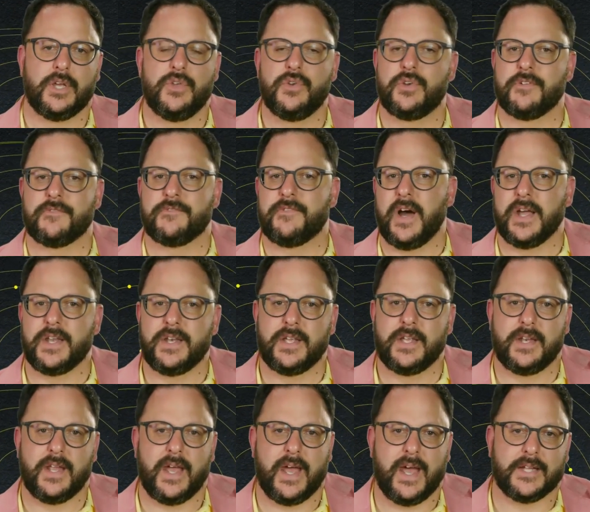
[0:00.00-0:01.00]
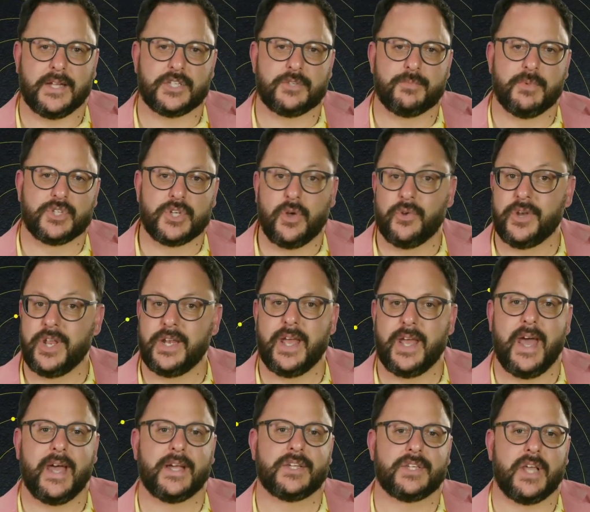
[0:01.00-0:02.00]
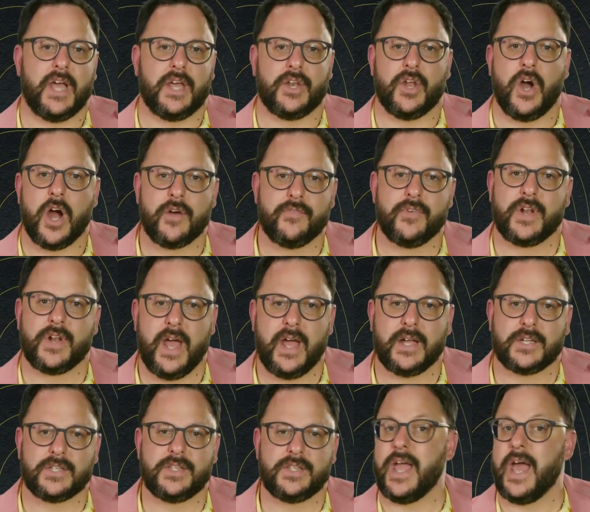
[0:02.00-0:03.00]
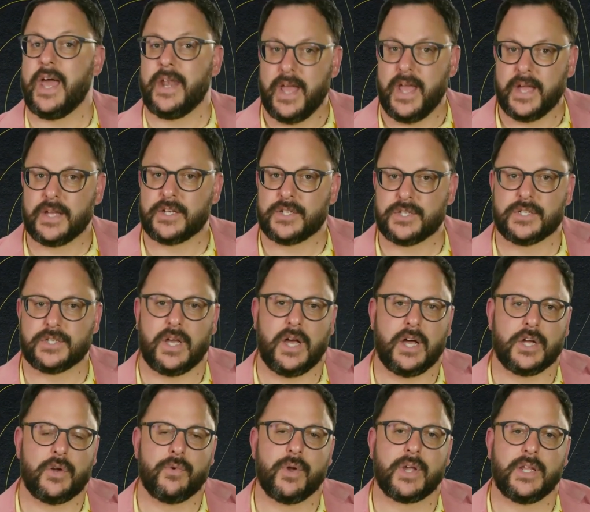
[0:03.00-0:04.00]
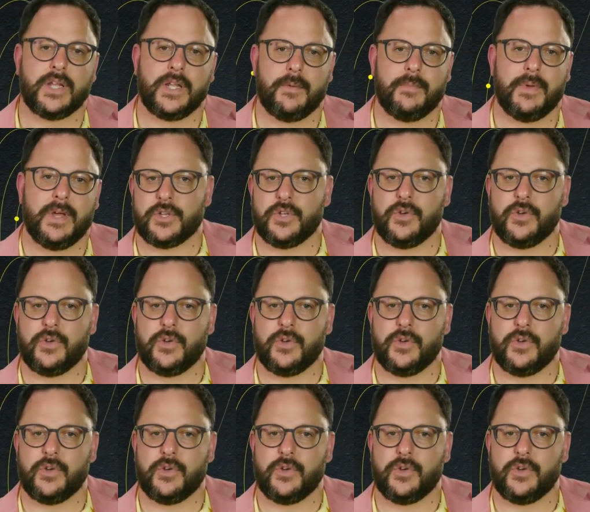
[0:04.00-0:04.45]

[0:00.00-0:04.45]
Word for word: You can find it at Smithsonian X and Harvard X, the EdX uh, curriculum.